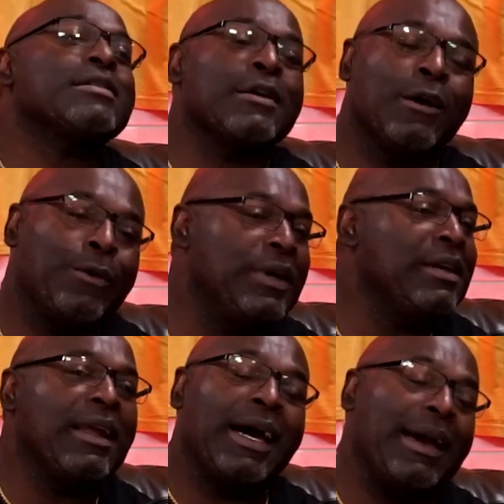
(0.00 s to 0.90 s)
So
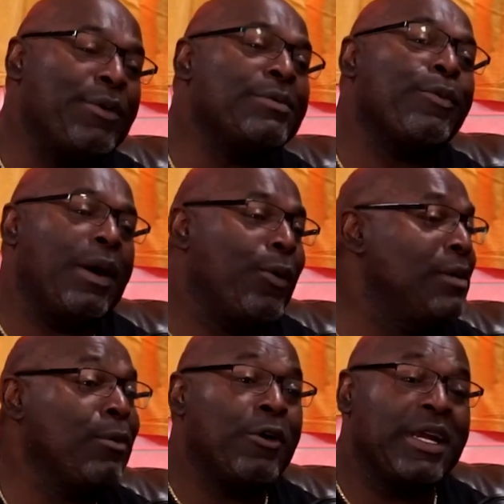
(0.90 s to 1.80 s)
one
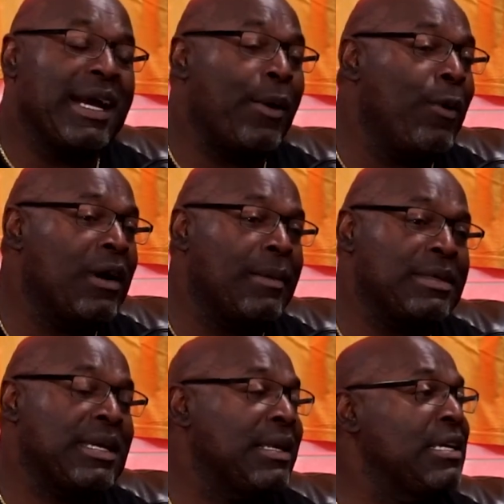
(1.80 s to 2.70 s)
morning I woke up, I
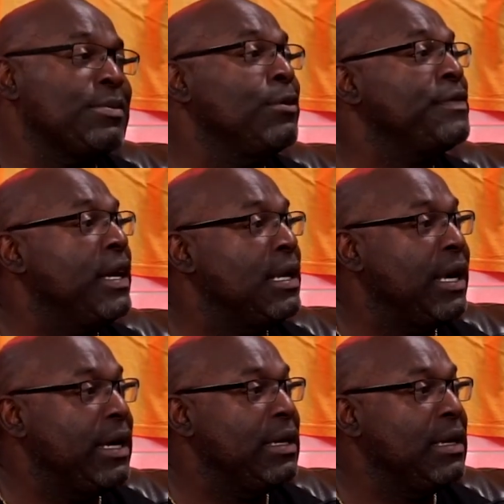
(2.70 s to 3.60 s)
was like, let's move to
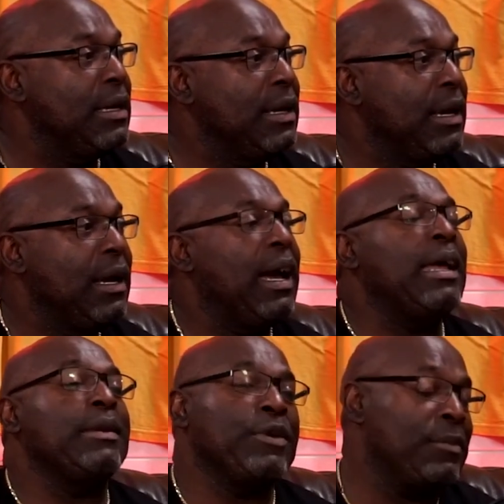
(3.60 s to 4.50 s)
LA.
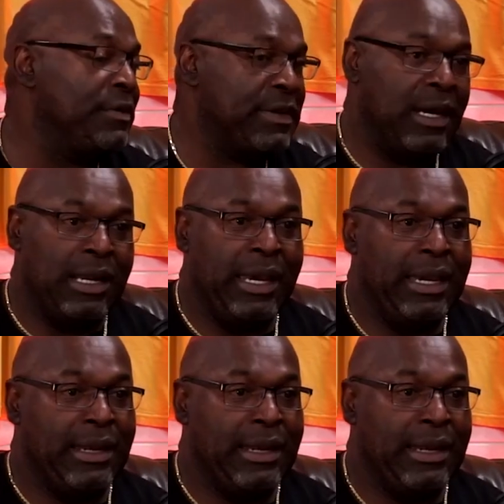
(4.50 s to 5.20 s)
And we moved to LA and